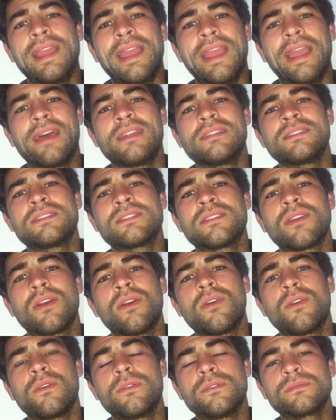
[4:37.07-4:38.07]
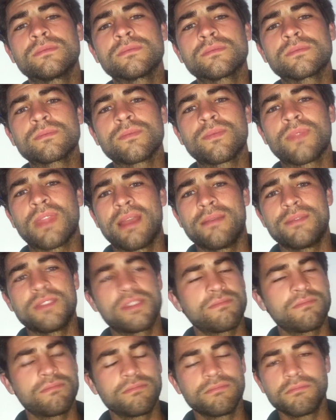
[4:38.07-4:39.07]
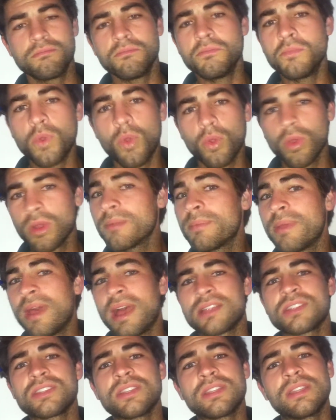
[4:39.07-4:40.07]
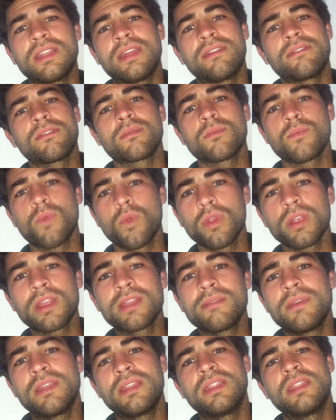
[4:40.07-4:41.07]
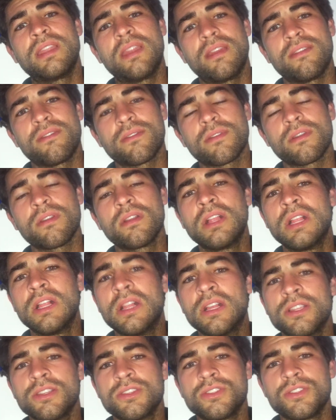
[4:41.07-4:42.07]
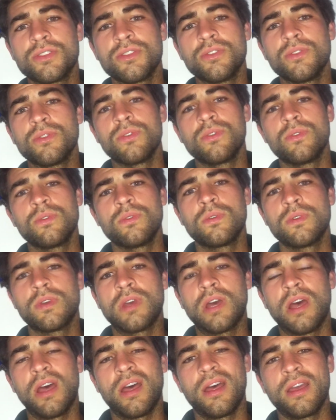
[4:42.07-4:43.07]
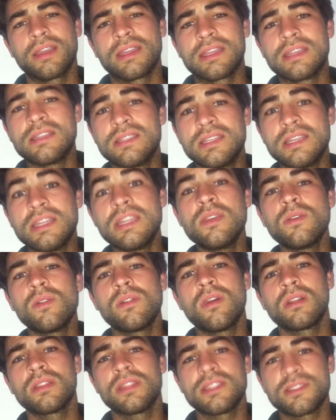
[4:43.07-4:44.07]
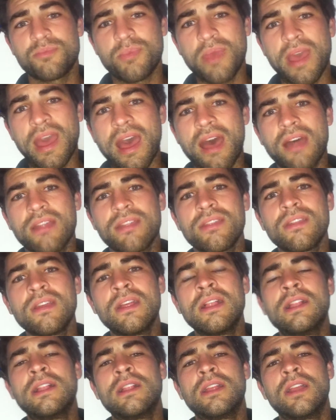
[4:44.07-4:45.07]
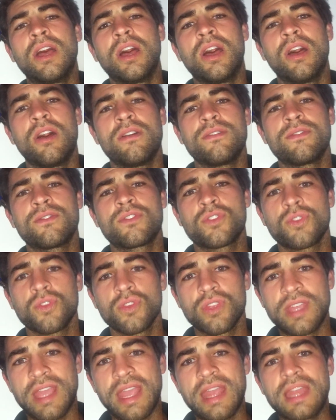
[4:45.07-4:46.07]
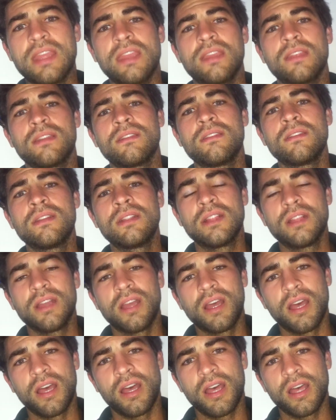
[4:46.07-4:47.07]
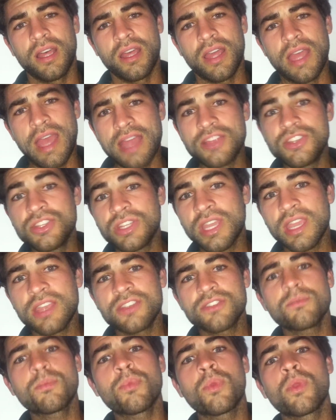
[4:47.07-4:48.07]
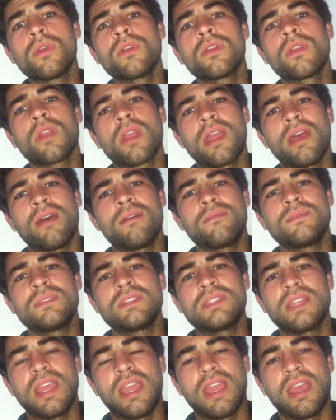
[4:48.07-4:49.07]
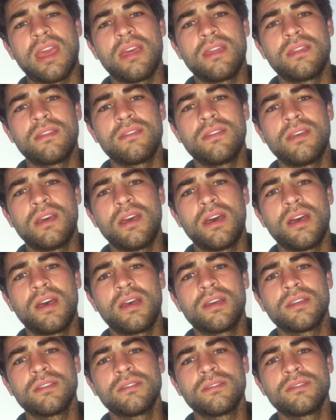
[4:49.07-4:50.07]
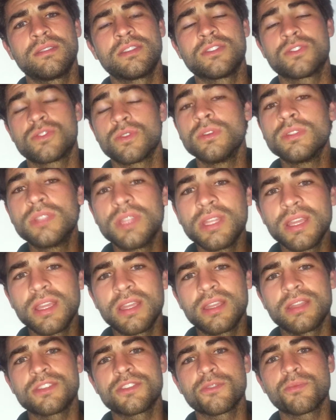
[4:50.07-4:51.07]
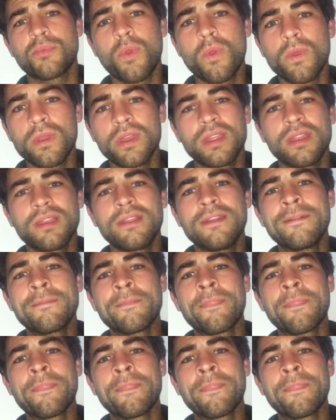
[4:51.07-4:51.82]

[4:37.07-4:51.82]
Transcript: And so I'm just more passionate than ever, more committed than ever to uh, continue along this path of creating uh, education programs and uh, consulting and supporting